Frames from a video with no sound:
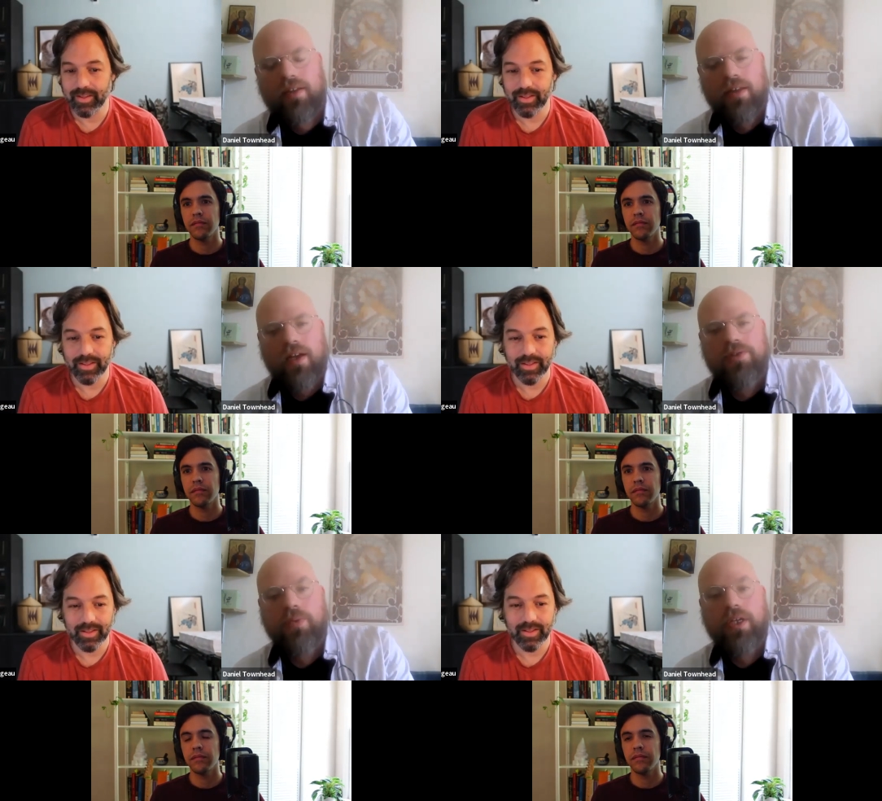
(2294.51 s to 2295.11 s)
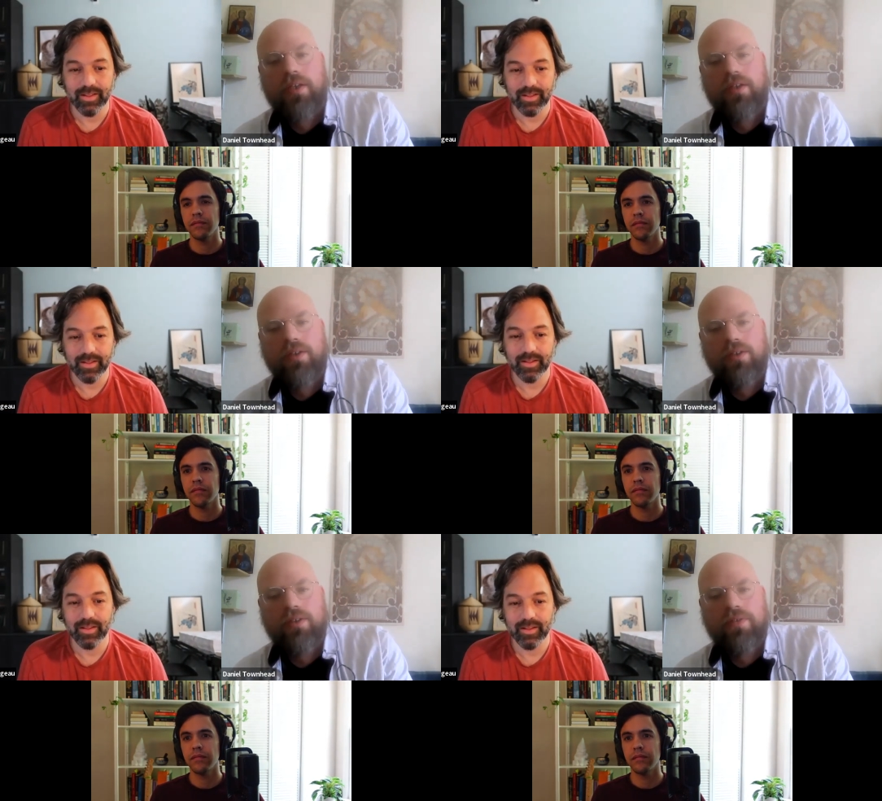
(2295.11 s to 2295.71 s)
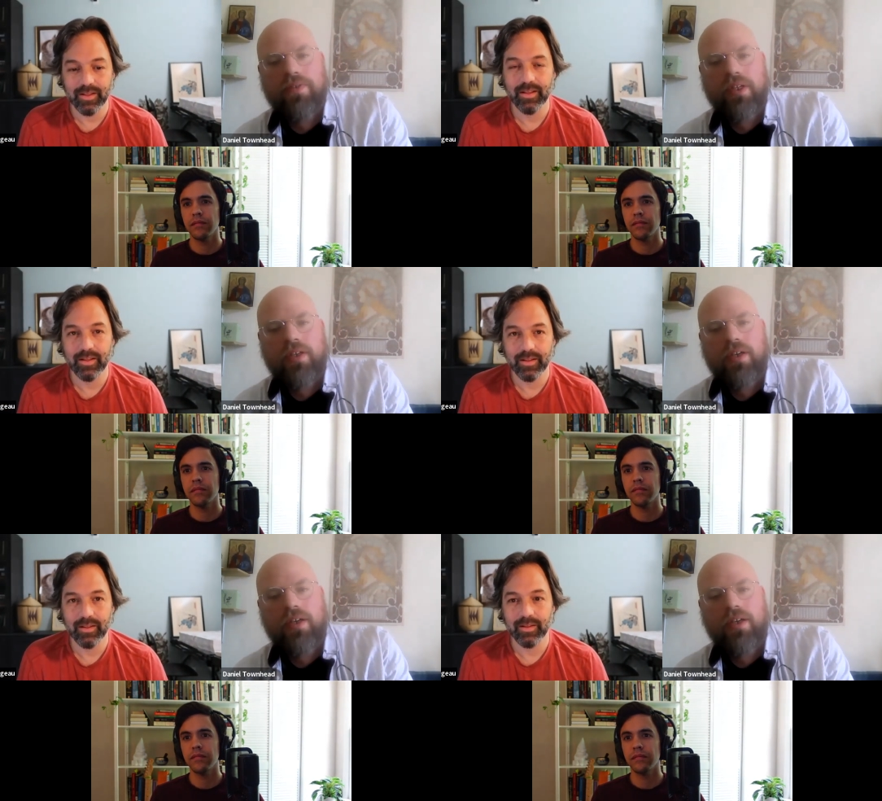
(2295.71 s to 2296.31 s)
Speaker 1: in the last week. All of
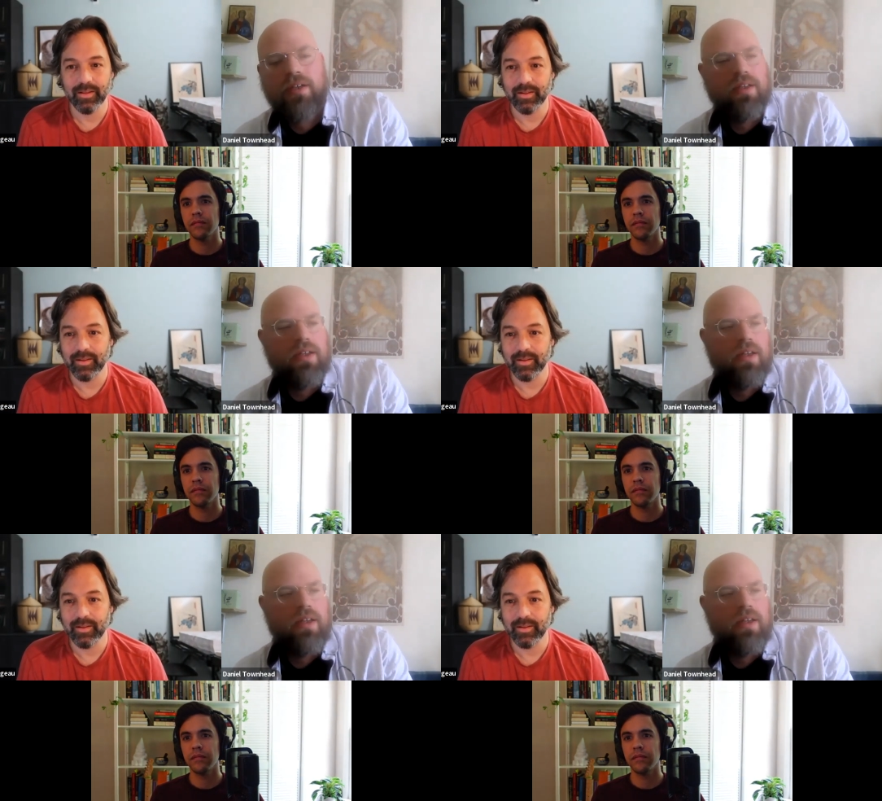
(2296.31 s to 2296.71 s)
the uh,